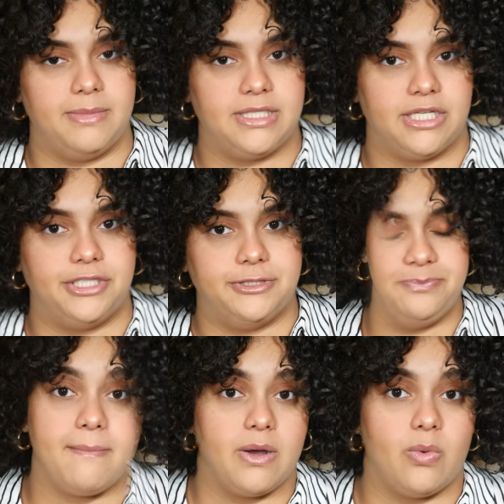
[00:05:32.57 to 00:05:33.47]
Let me tell you.
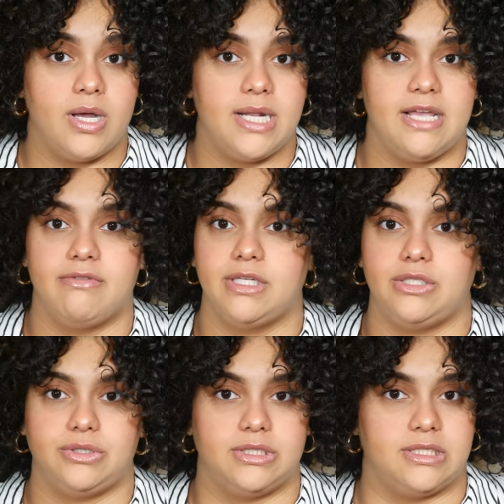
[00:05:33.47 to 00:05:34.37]
Number one, it
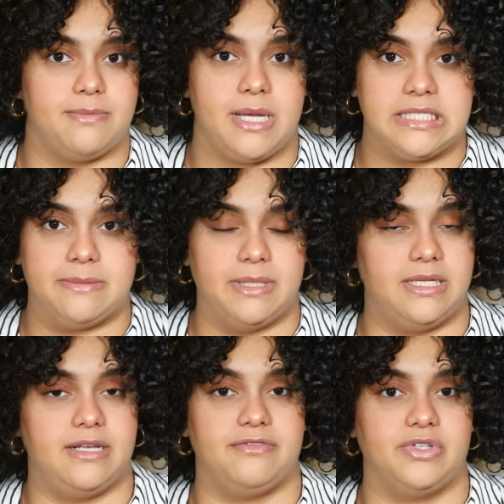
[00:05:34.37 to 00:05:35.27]
reduces the
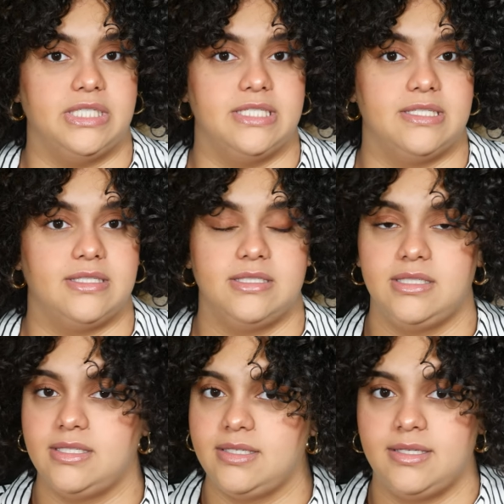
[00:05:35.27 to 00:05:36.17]
possibility of frizz.
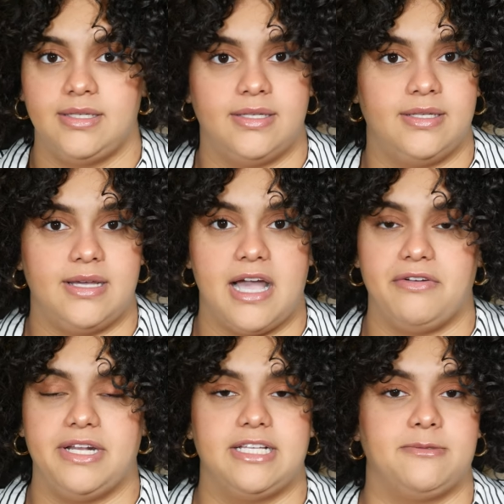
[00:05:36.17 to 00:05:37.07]
I
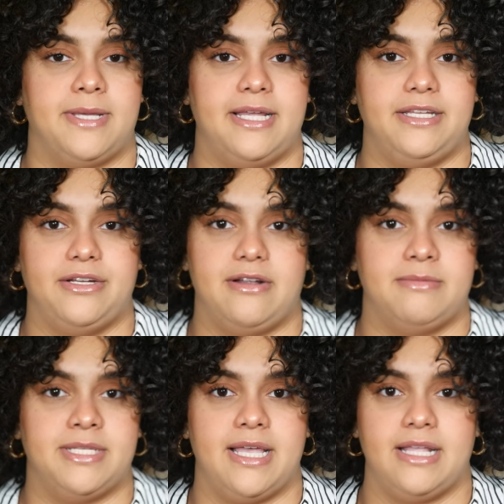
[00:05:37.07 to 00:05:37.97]
already explained. You know what
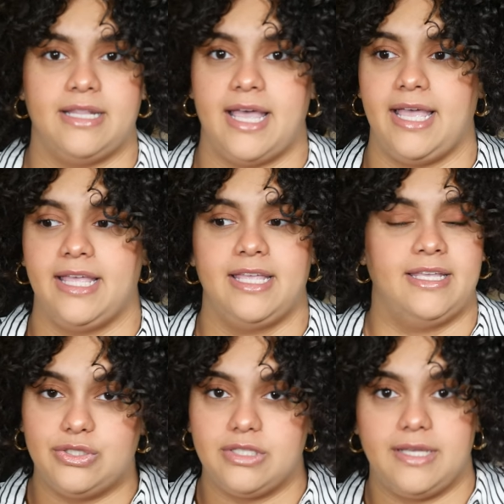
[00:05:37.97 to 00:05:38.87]
I'm saying? Like,
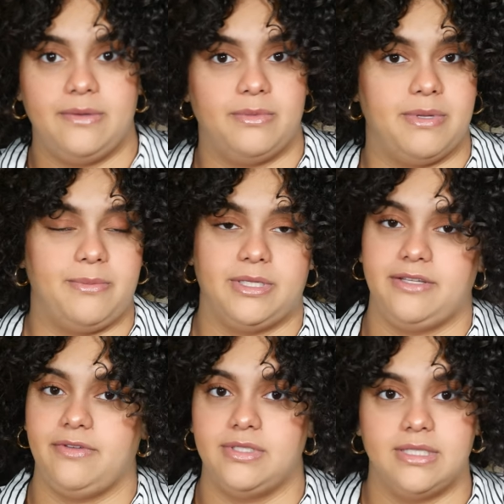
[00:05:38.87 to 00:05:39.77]
usually when people are
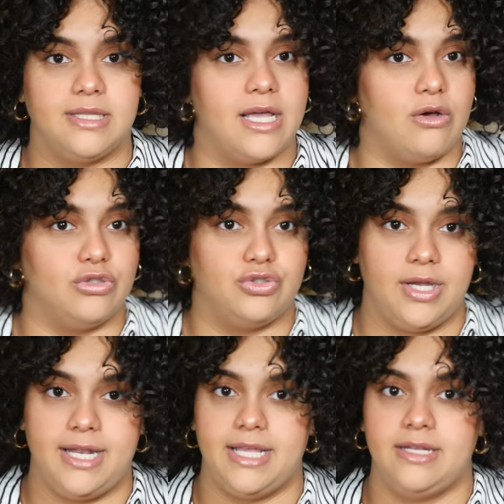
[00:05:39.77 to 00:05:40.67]
diffusing, they go
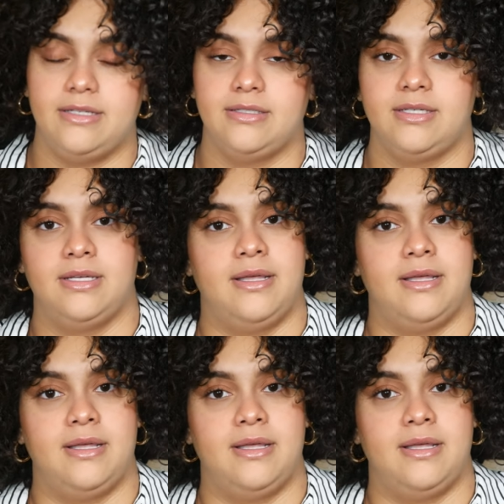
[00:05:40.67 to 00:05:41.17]
straight in,